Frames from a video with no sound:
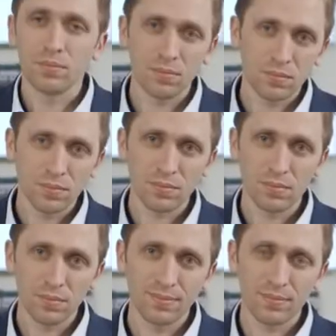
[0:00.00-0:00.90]
all
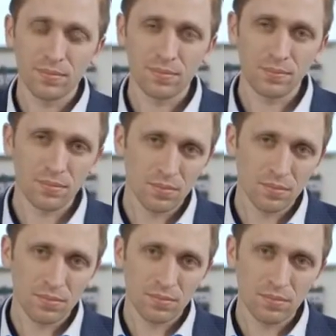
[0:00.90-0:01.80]
students.
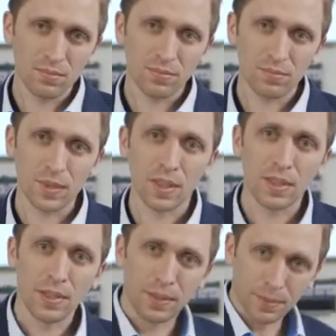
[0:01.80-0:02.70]
The
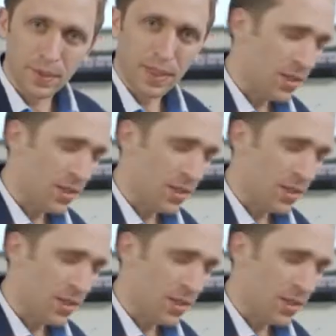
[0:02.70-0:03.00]
teaching methods